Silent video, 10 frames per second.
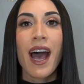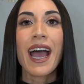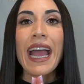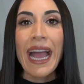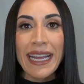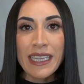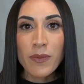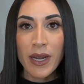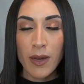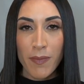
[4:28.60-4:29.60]
I highly
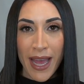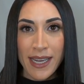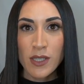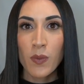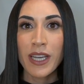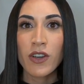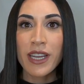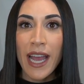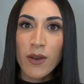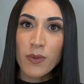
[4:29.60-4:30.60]
recommend when your
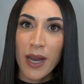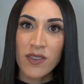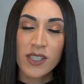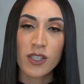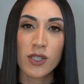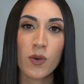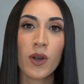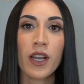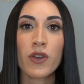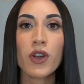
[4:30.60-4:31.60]
gown arrives in
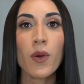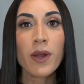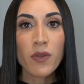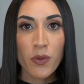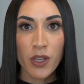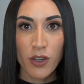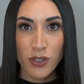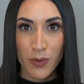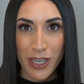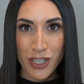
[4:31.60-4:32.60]
store and you're going through the
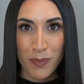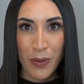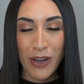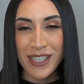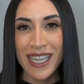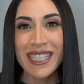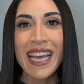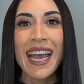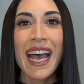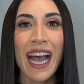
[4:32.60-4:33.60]
alteration process,
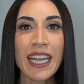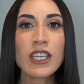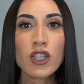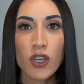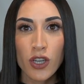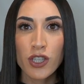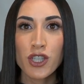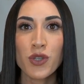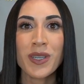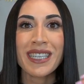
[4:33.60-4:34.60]
I
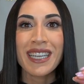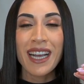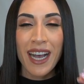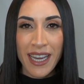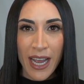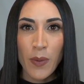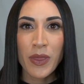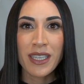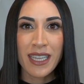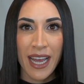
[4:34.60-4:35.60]
encourage you to cut
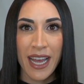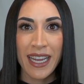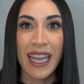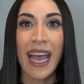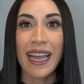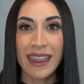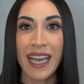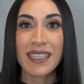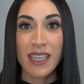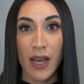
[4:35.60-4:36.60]
out the tag at
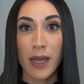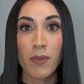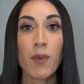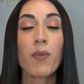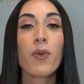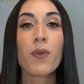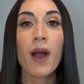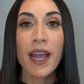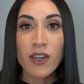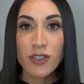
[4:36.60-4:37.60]
that time
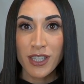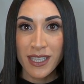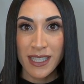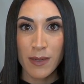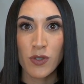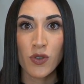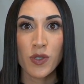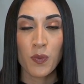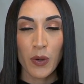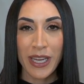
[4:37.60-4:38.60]
prior to the
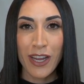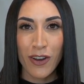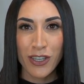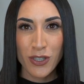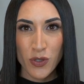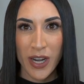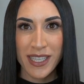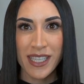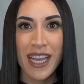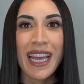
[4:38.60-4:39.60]
seamstress working on your
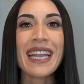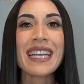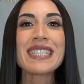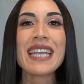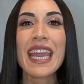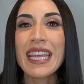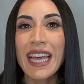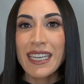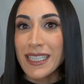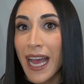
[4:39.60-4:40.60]
dress, take
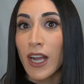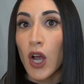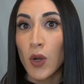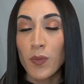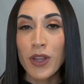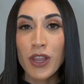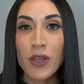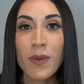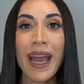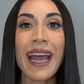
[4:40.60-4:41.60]
that tag home with
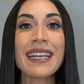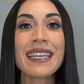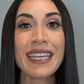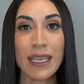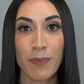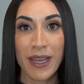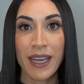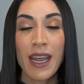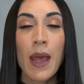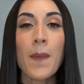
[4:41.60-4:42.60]
you and keep it,
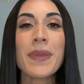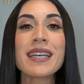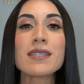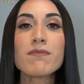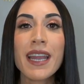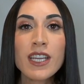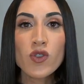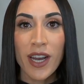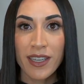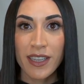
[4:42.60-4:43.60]
because many
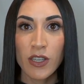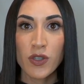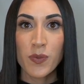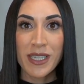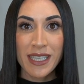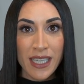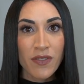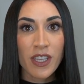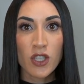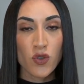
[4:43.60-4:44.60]
dry cleaners
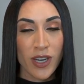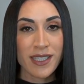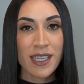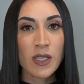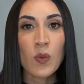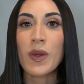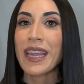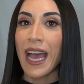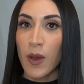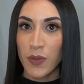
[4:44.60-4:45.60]
receive these dresses
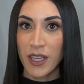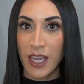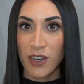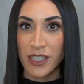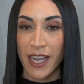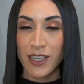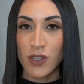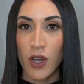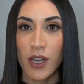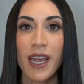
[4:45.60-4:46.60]
without the care tags
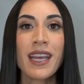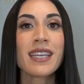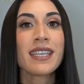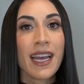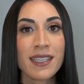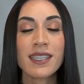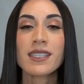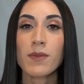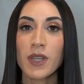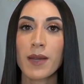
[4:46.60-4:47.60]
on. Yes,
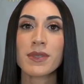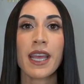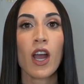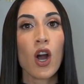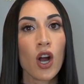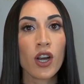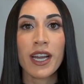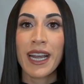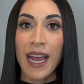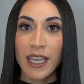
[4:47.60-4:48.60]
sometimes they are
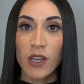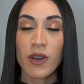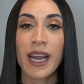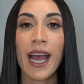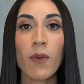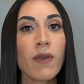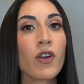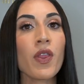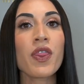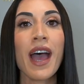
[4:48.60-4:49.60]
inaccurate.
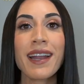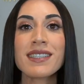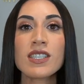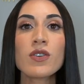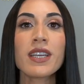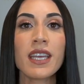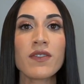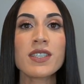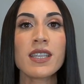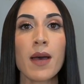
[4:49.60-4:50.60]
However, that still
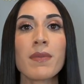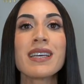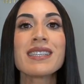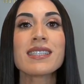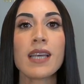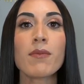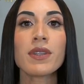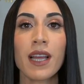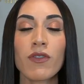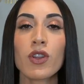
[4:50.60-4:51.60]
gives them
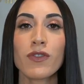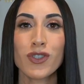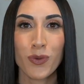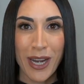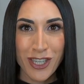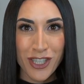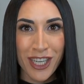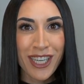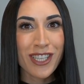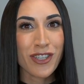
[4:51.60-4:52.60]
some level of
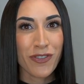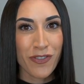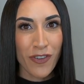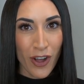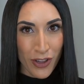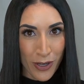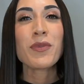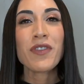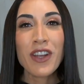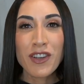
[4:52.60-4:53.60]
direction to follow.
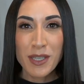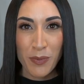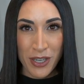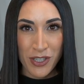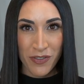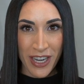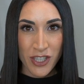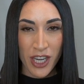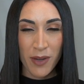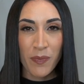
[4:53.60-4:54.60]
Moving on to
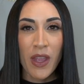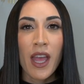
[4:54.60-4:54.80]
preservation.